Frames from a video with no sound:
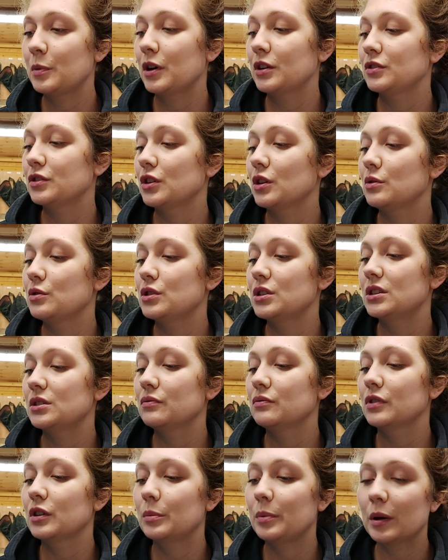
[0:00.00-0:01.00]
persecution
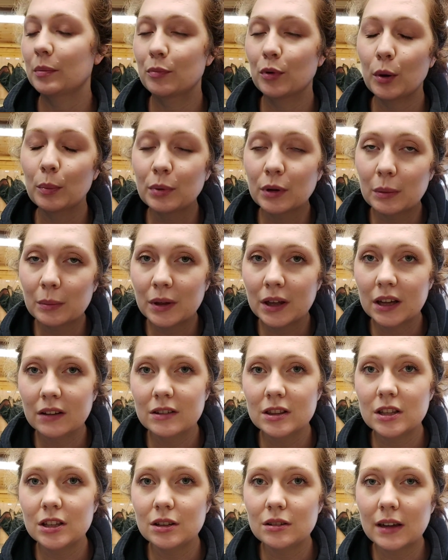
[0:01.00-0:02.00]
is a real big problem here
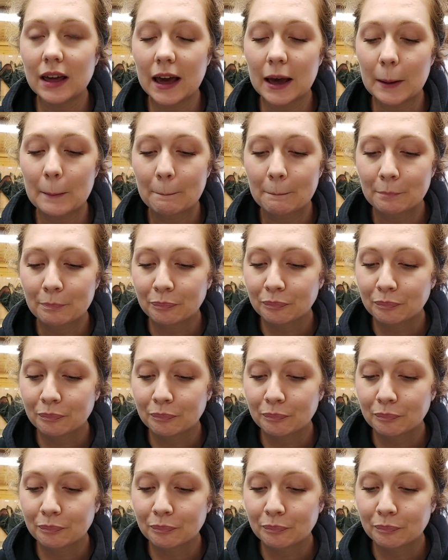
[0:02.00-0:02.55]
in the UK.